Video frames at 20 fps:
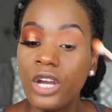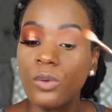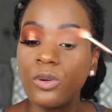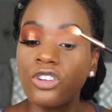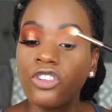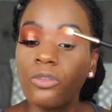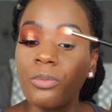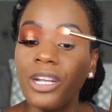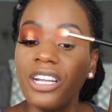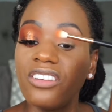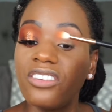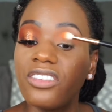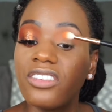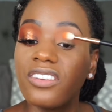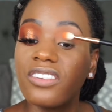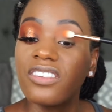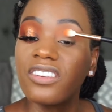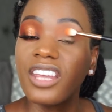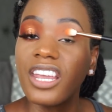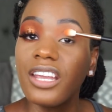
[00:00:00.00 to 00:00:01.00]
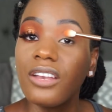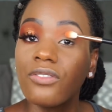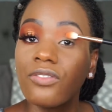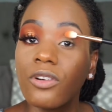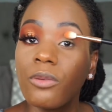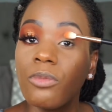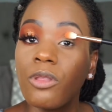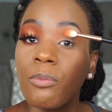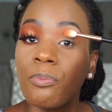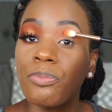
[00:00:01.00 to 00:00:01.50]
which means the skin
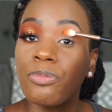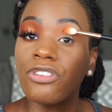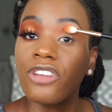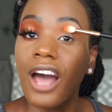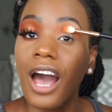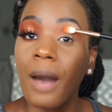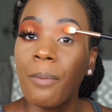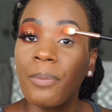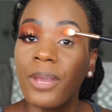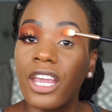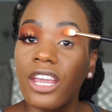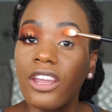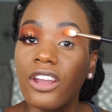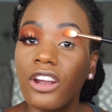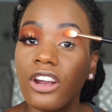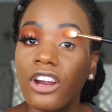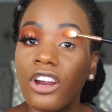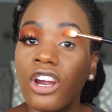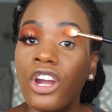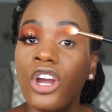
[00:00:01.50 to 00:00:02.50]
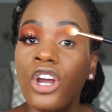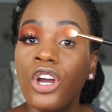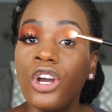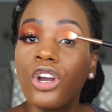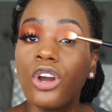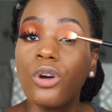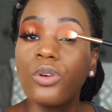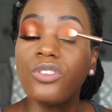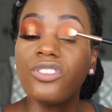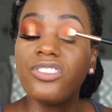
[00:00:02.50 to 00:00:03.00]
from the top here
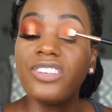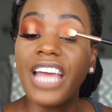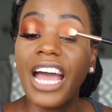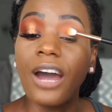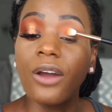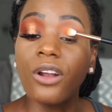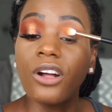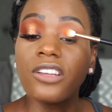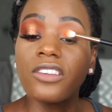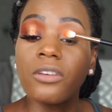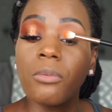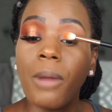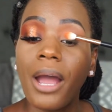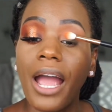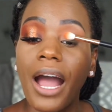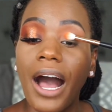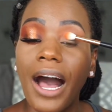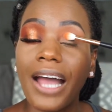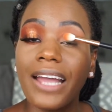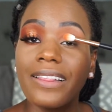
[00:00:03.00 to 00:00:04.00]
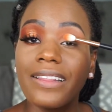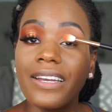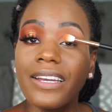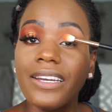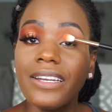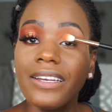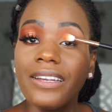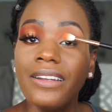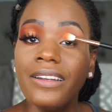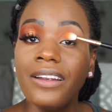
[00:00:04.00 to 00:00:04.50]
goes down onto my
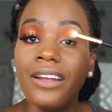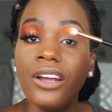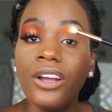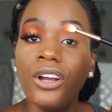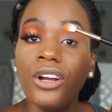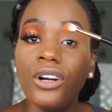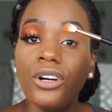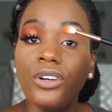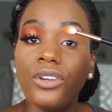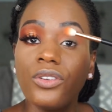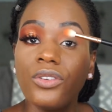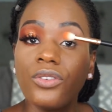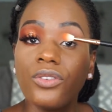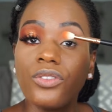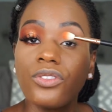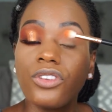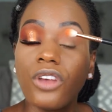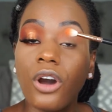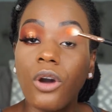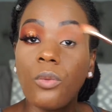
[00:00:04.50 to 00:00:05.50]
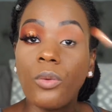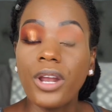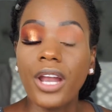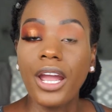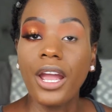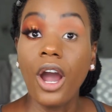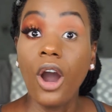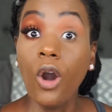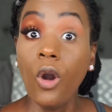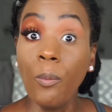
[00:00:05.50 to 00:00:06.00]
eyelid. So when
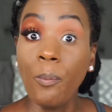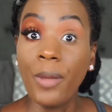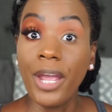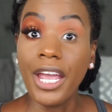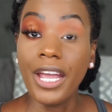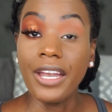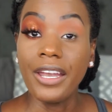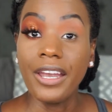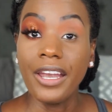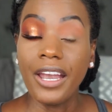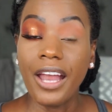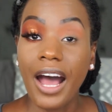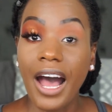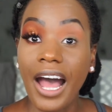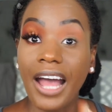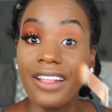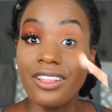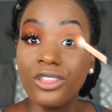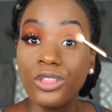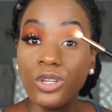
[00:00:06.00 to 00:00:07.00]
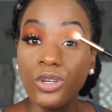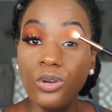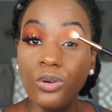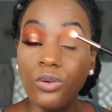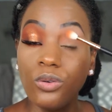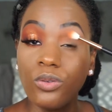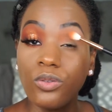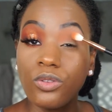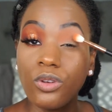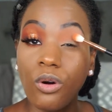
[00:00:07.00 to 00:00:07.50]
I open, I
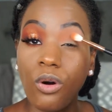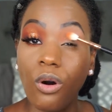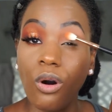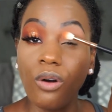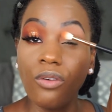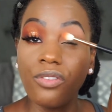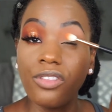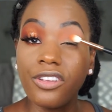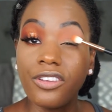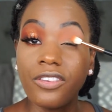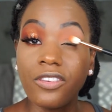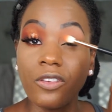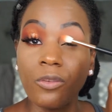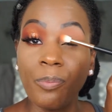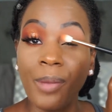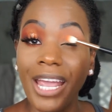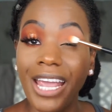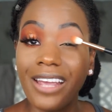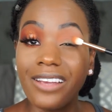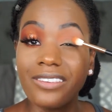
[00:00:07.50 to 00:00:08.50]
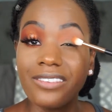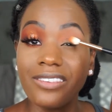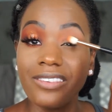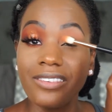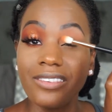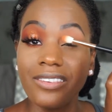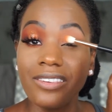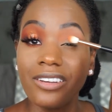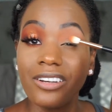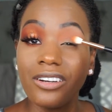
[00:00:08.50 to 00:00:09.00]
lose all this space
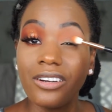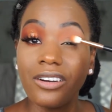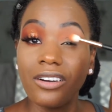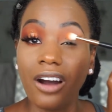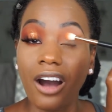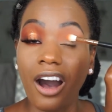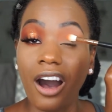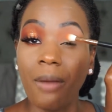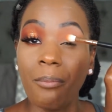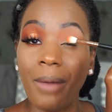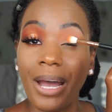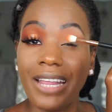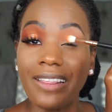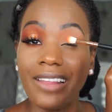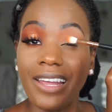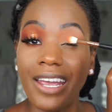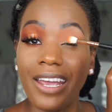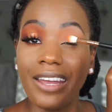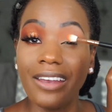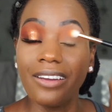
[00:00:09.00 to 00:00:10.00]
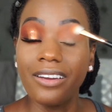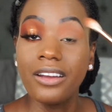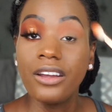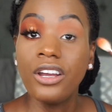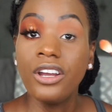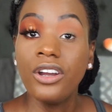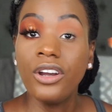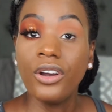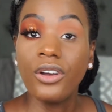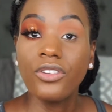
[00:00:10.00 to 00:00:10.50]
on my lid.
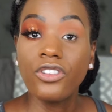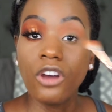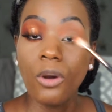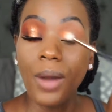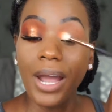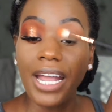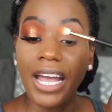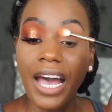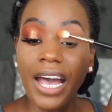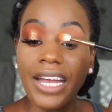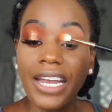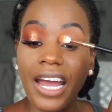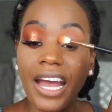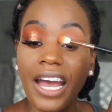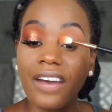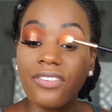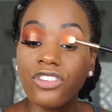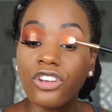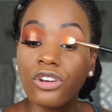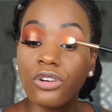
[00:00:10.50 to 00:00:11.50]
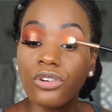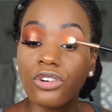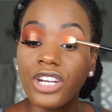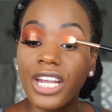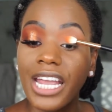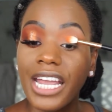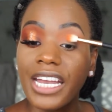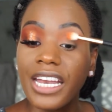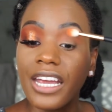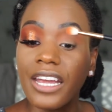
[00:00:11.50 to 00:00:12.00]
So I kind of have to
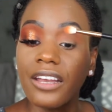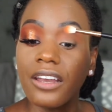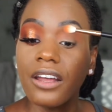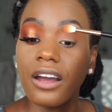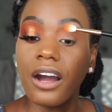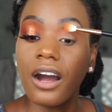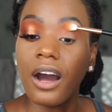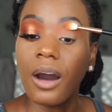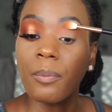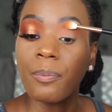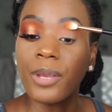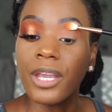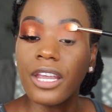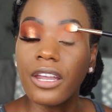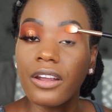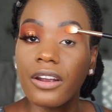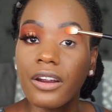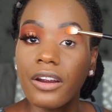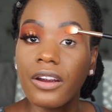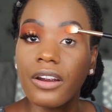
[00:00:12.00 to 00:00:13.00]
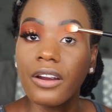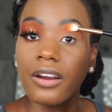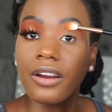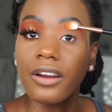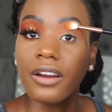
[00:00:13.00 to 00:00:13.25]
create it up here,